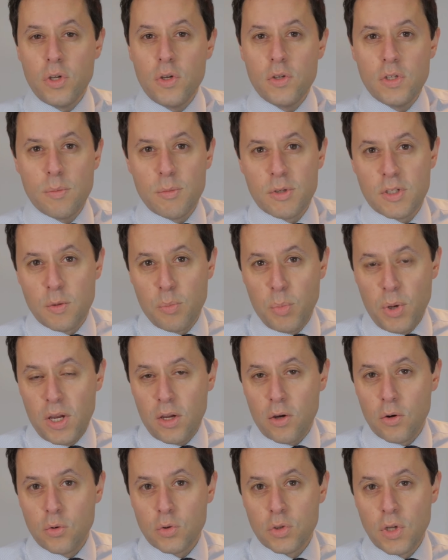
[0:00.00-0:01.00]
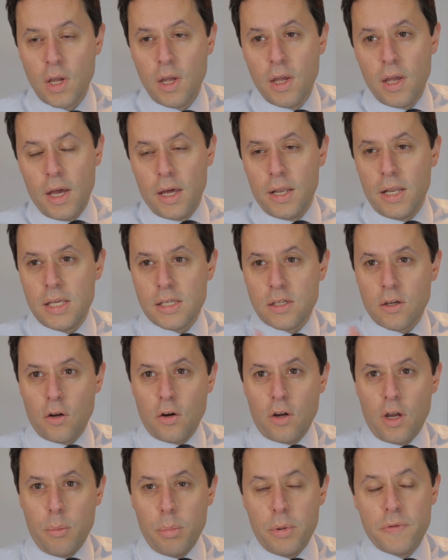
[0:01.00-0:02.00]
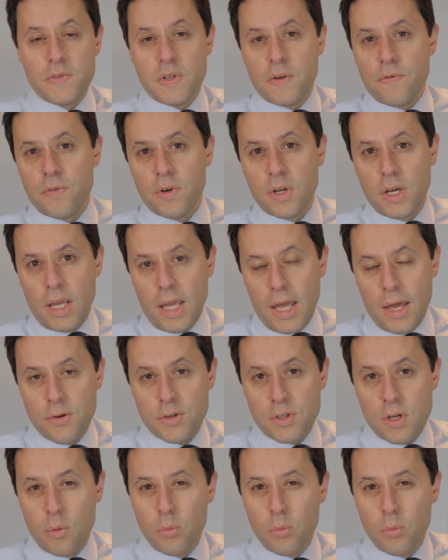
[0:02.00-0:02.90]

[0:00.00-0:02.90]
using Mr. Pickles, and he's got a couple of different accounts,